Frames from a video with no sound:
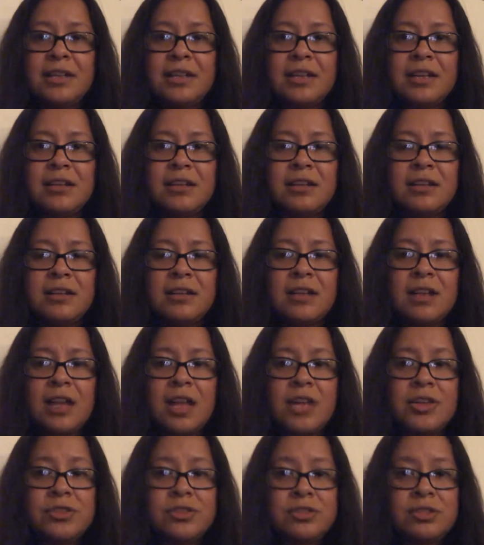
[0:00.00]
and
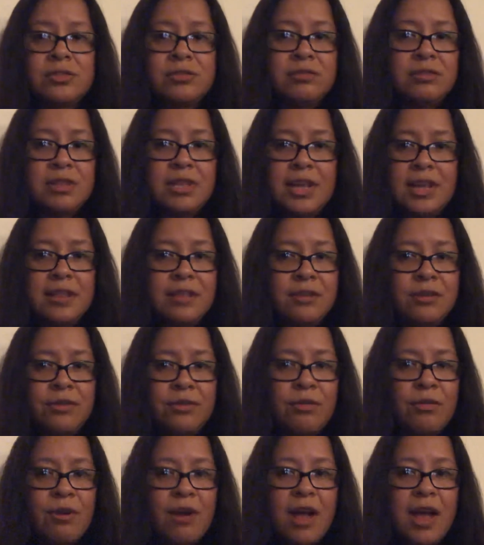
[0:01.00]
I just lay there
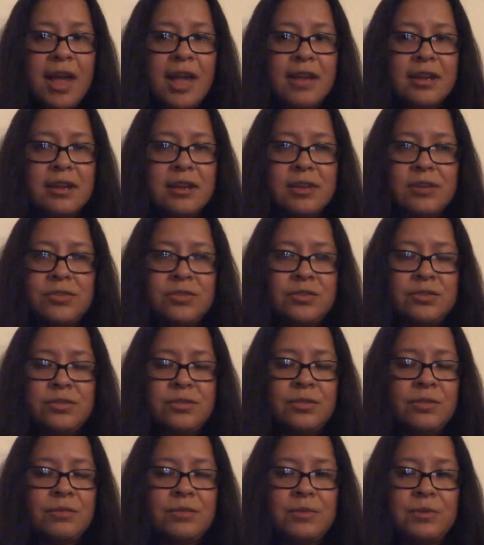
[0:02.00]
and cry, and I just
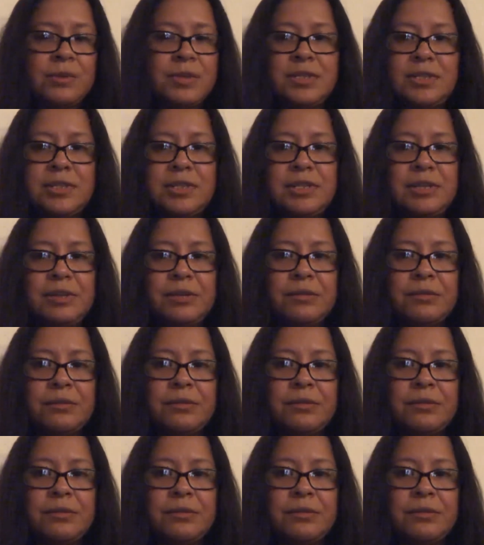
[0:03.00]
don't know what to do.